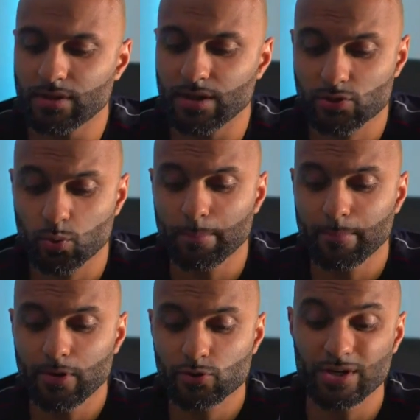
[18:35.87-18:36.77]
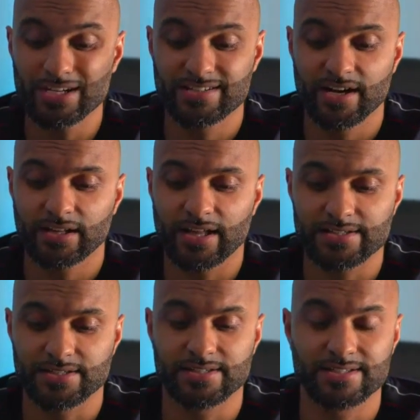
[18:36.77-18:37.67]
It's what
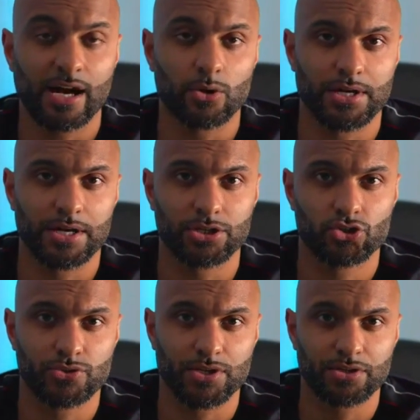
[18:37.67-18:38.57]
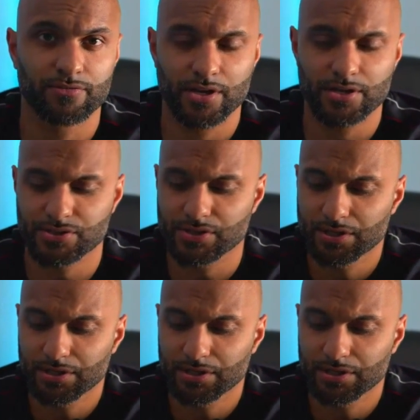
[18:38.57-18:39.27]
internalizes these outside issues that you face.